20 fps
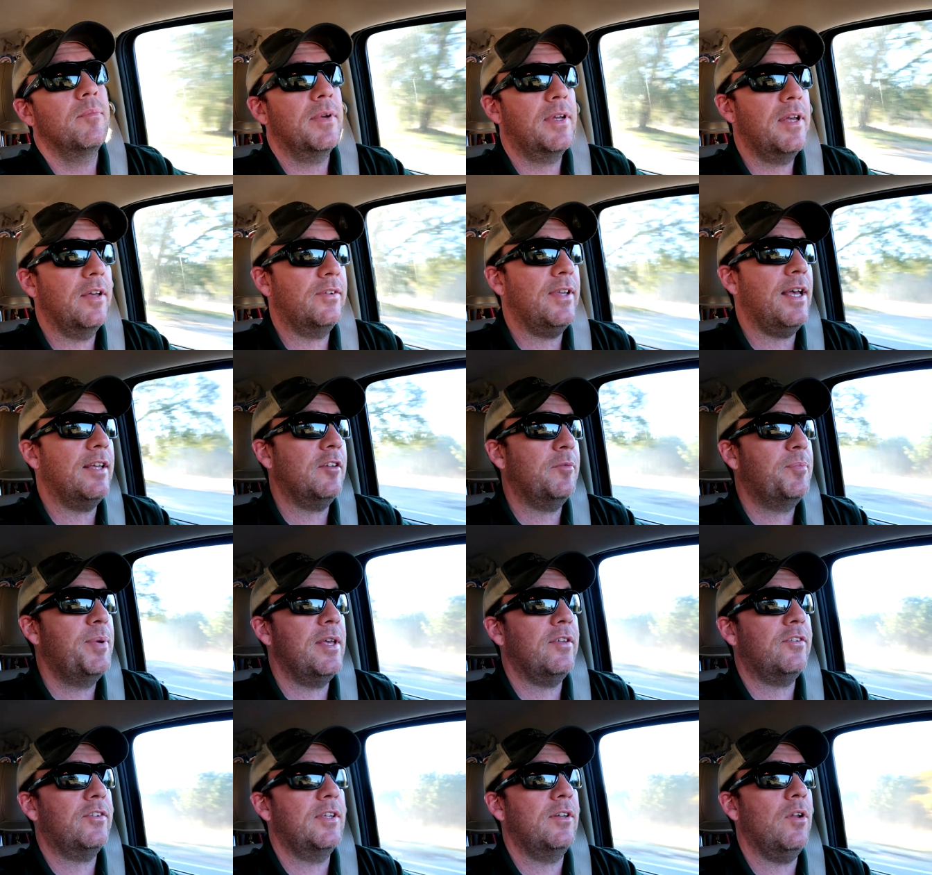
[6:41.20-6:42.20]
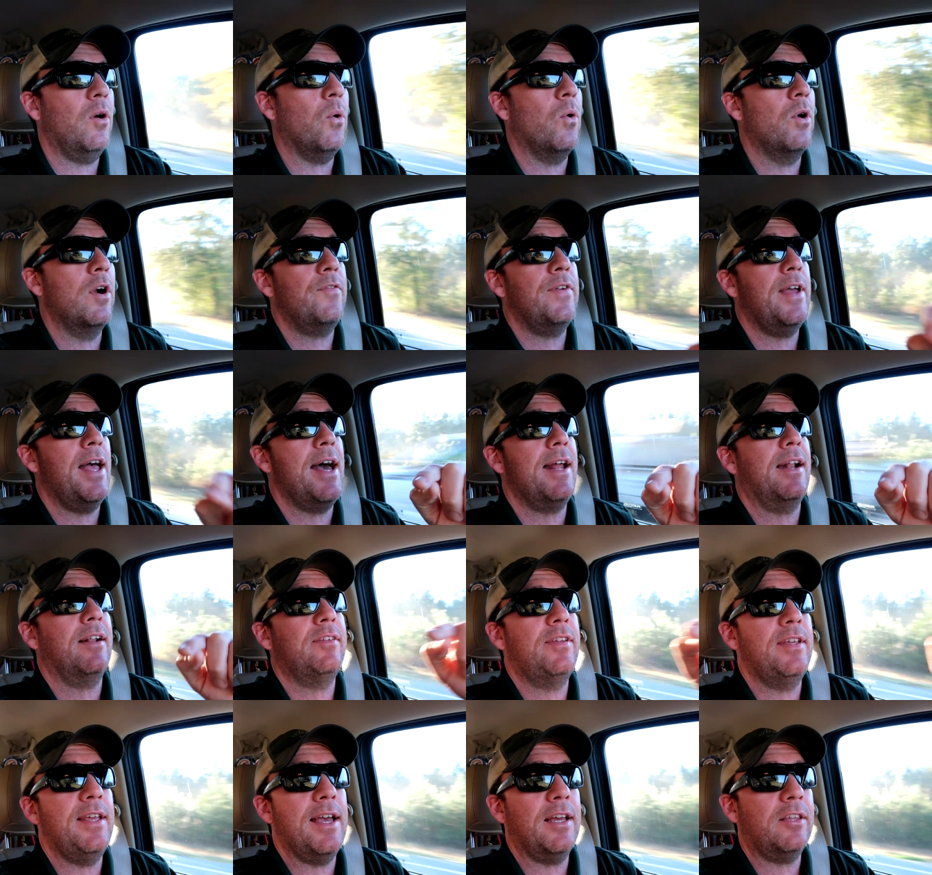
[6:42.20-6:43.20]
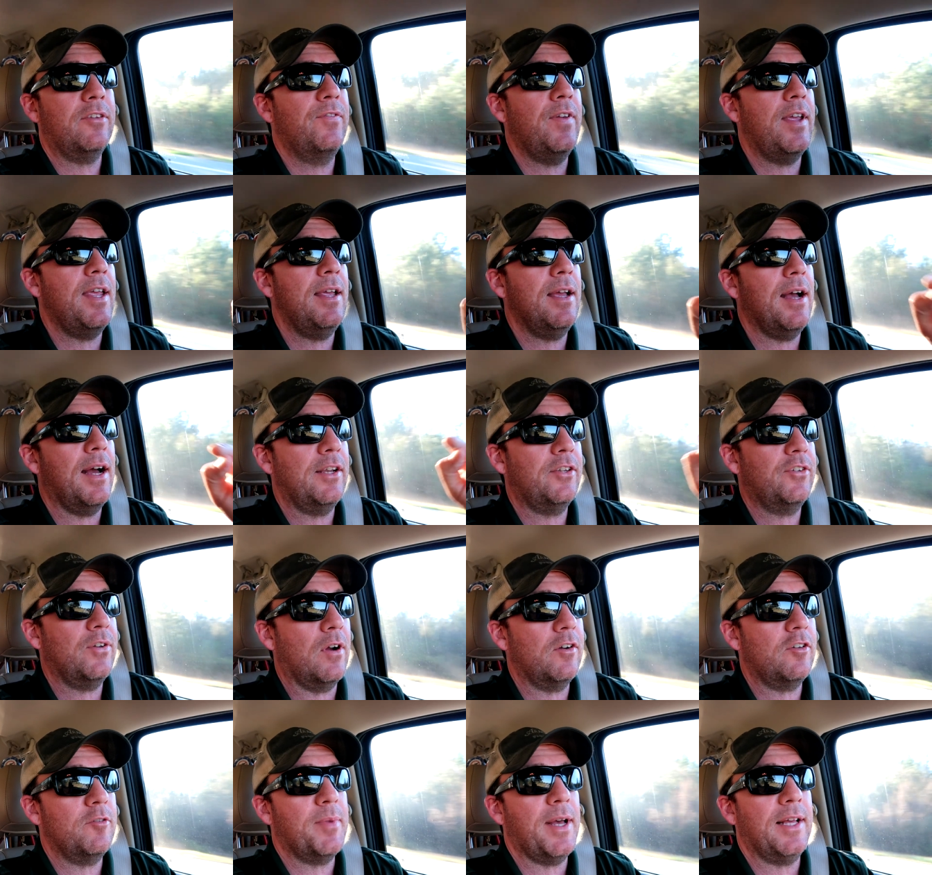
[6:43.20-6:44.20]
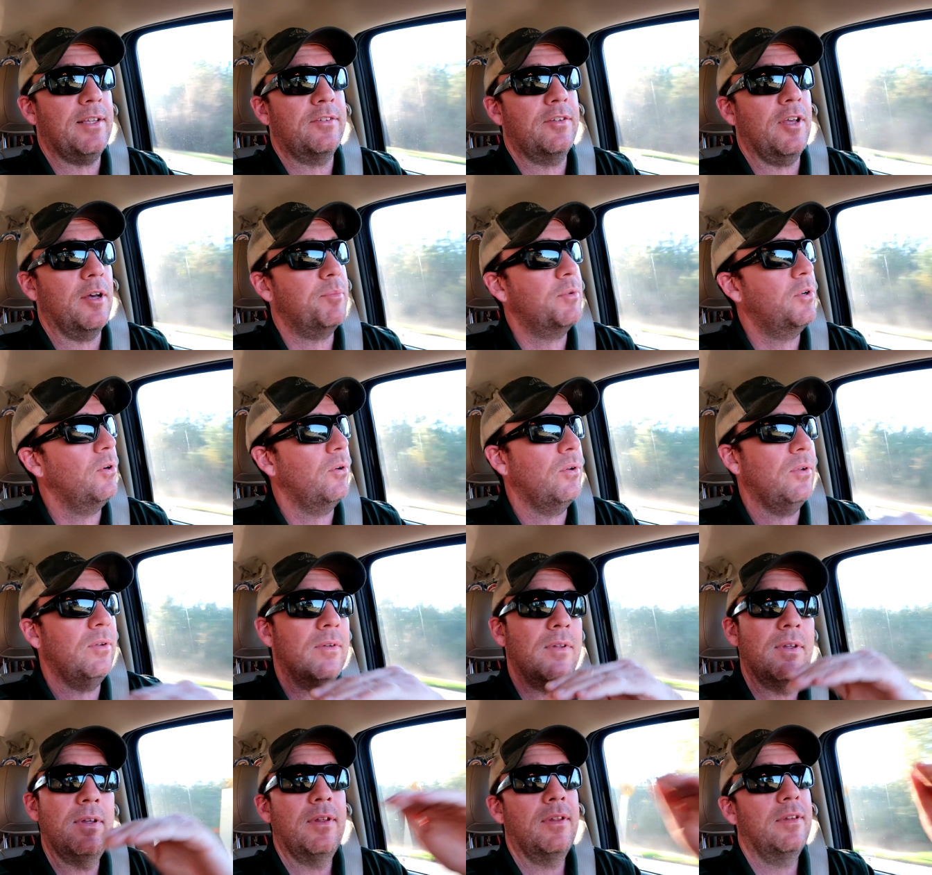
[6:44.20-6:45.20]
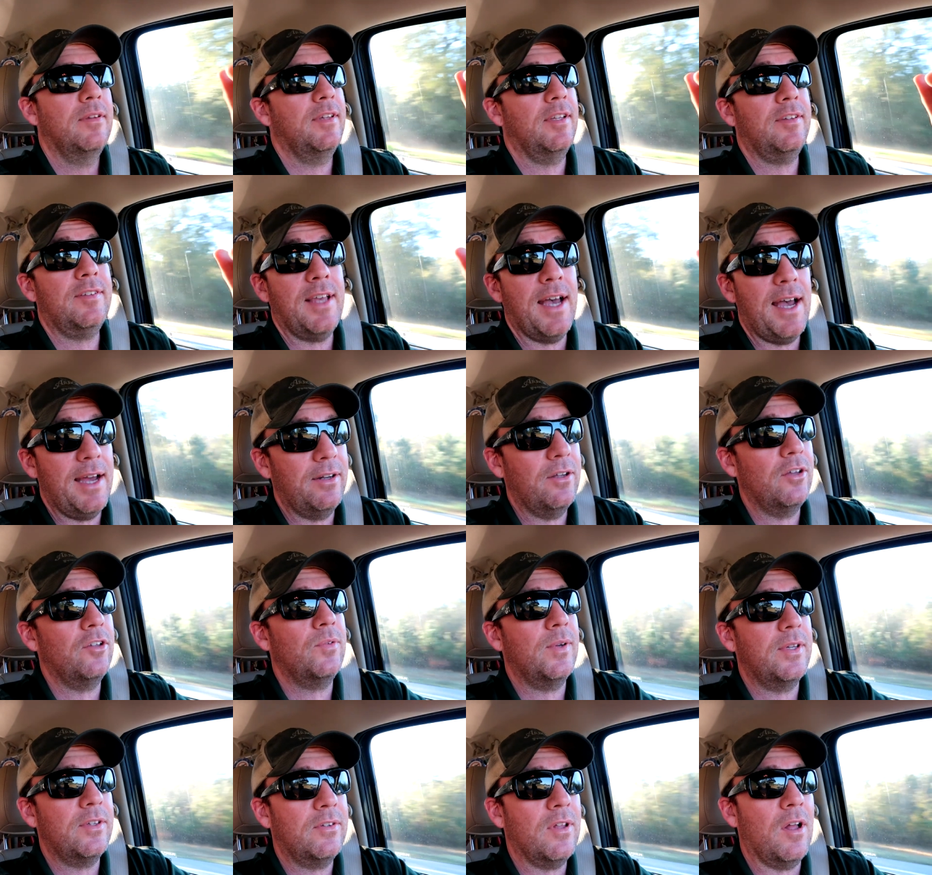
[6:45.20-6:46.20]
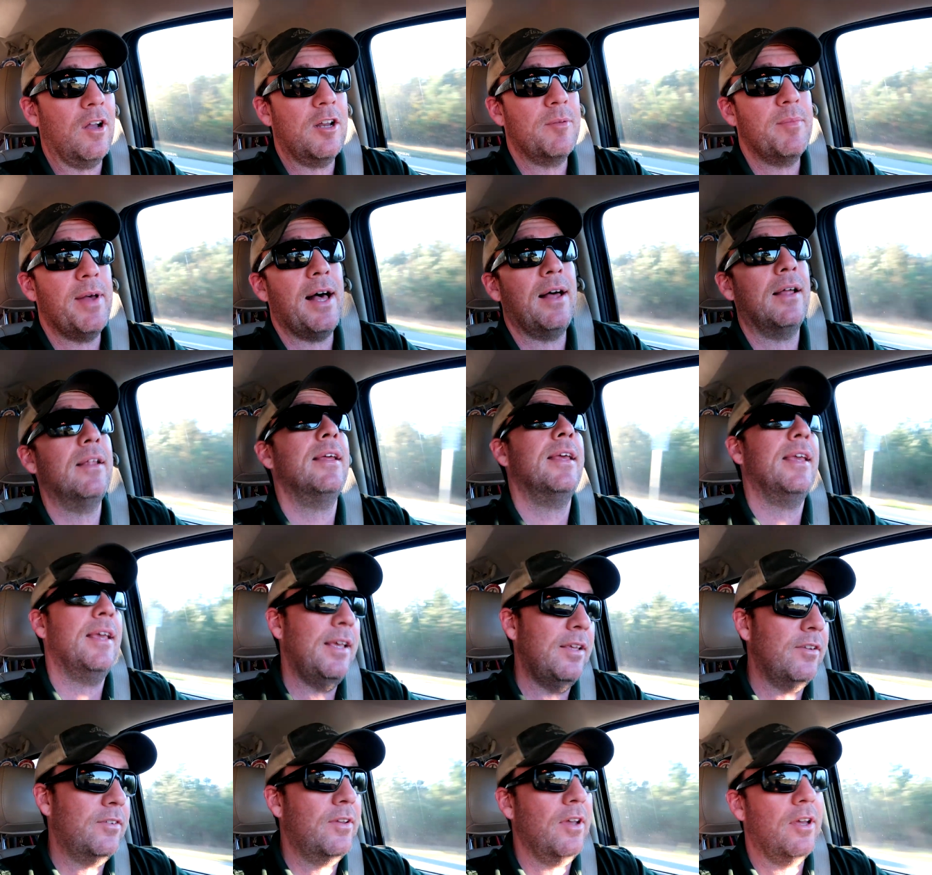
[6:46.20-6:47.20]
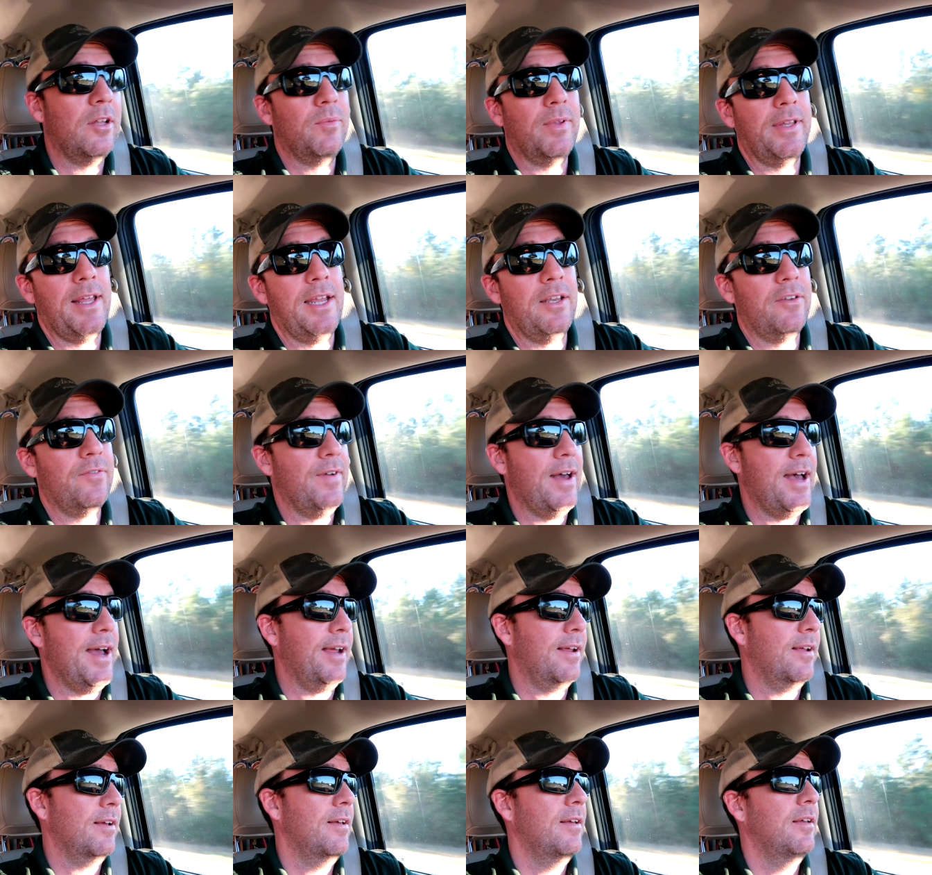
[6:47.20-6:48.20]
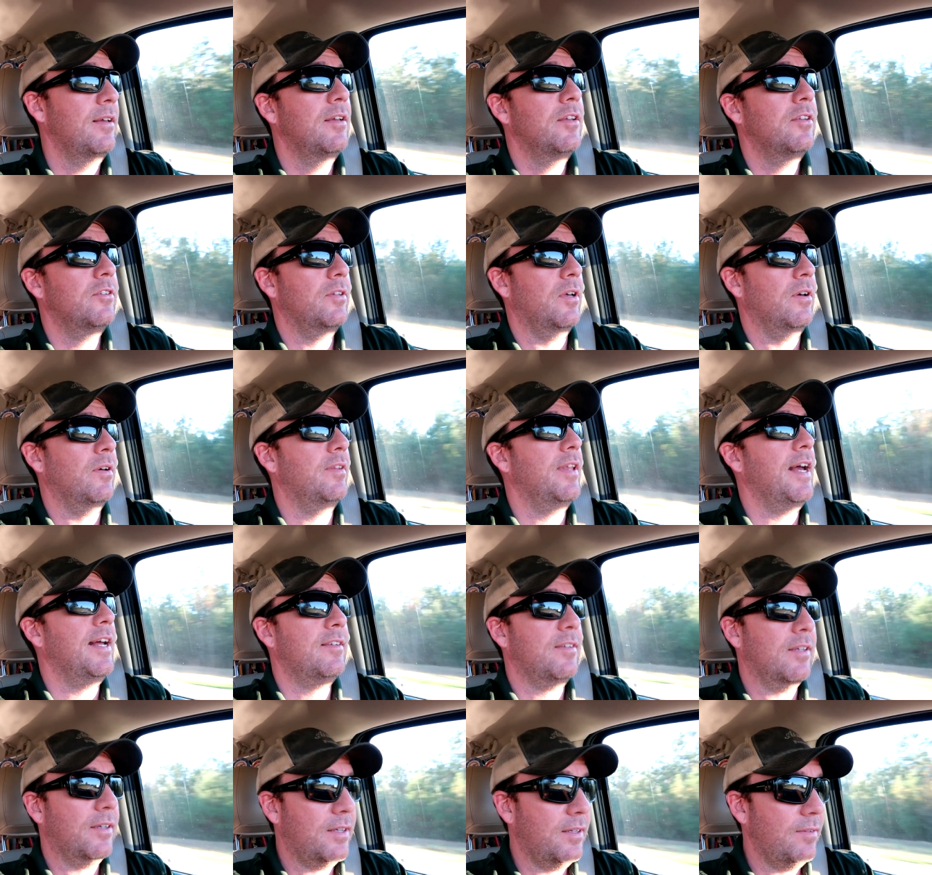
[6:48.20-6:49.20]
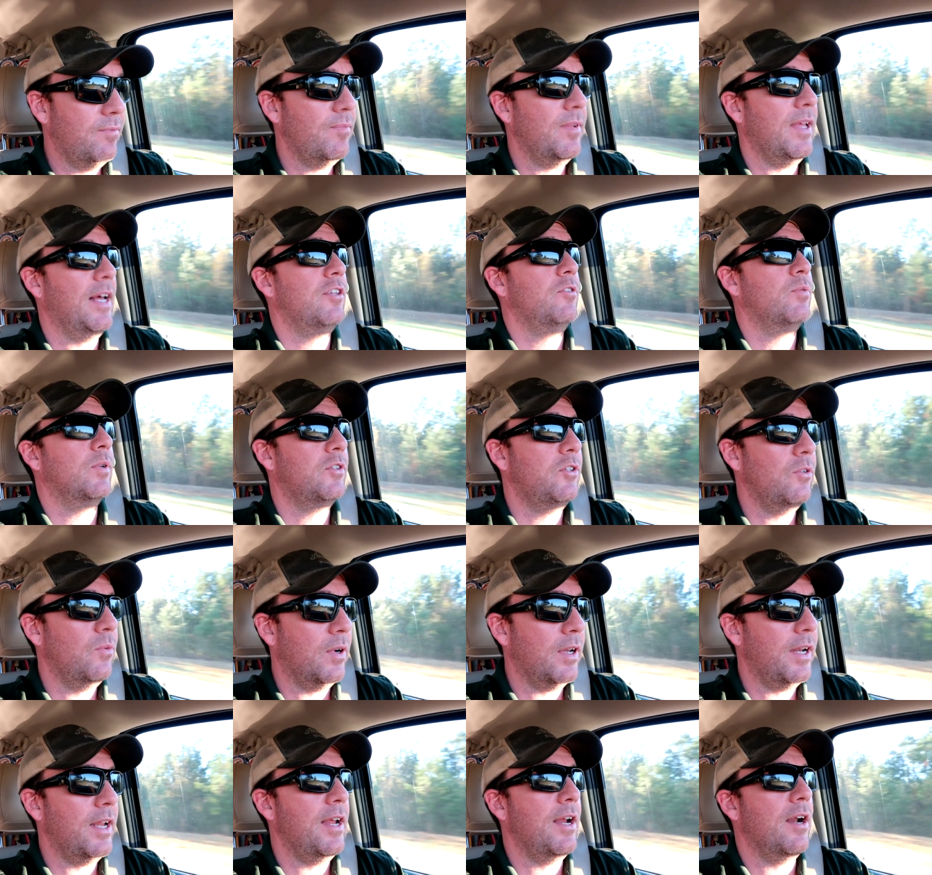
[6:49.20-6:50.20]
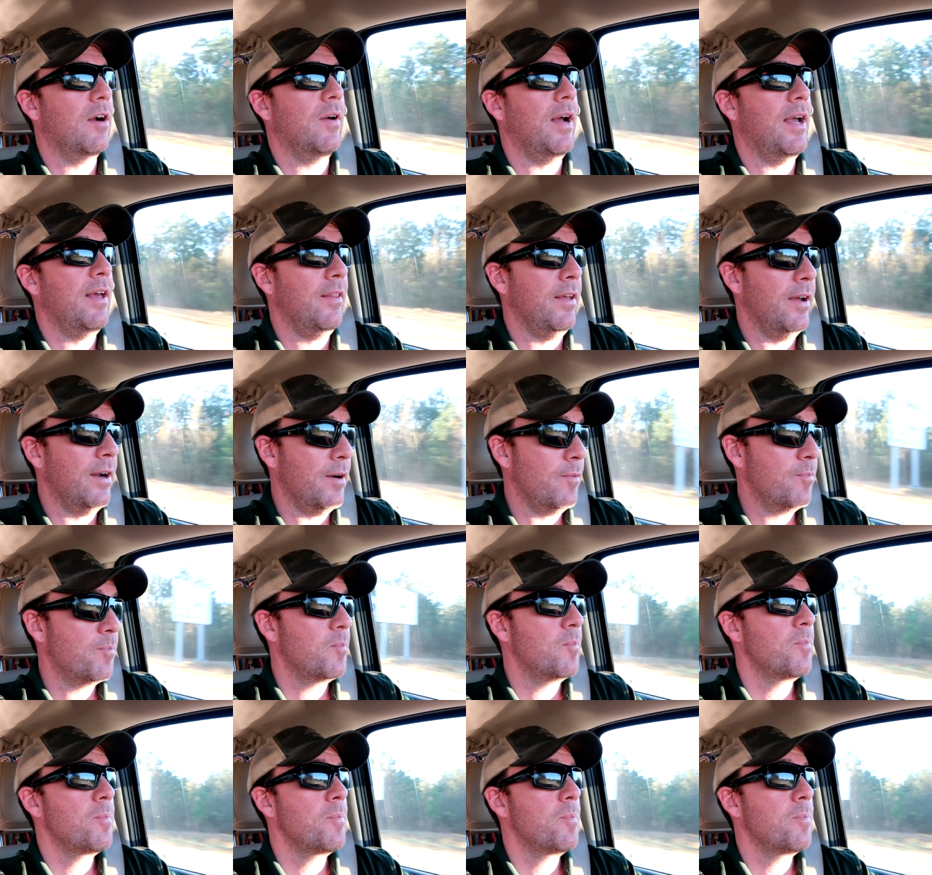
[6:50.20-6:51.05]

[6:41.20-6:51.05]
because it has a piston, or if it had a TXV, I'd charge it by subcool. This guy knows what he's talking about. He's good with HVAC. So that's a that's what you want to hear right there.